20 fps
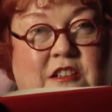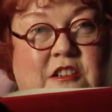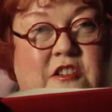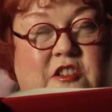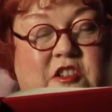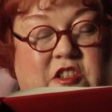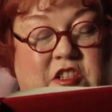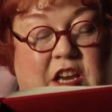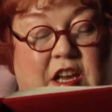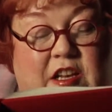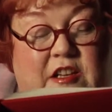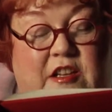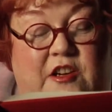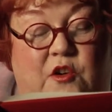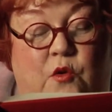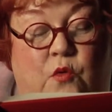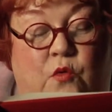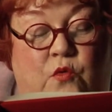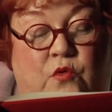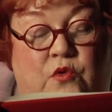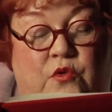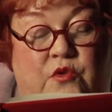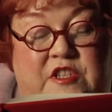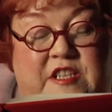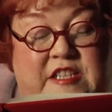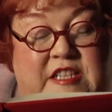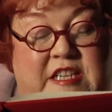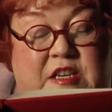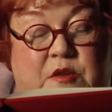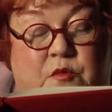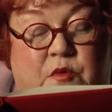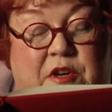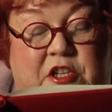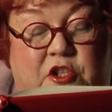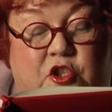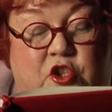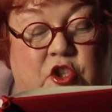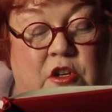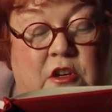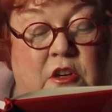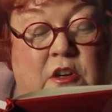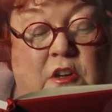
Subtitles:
said the old sea witch.